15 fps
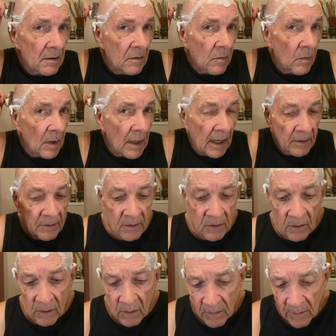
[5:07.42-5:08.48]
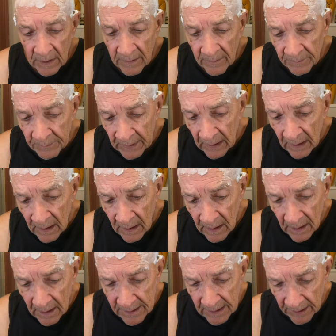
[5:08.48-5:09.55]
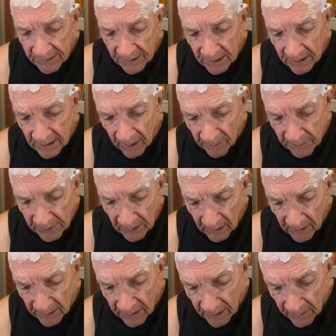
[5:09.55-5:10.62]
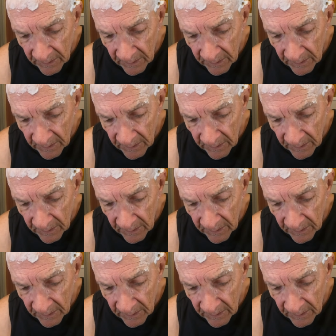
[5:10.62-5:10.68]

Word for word: what I'll do is I'll sit and I'll peel the,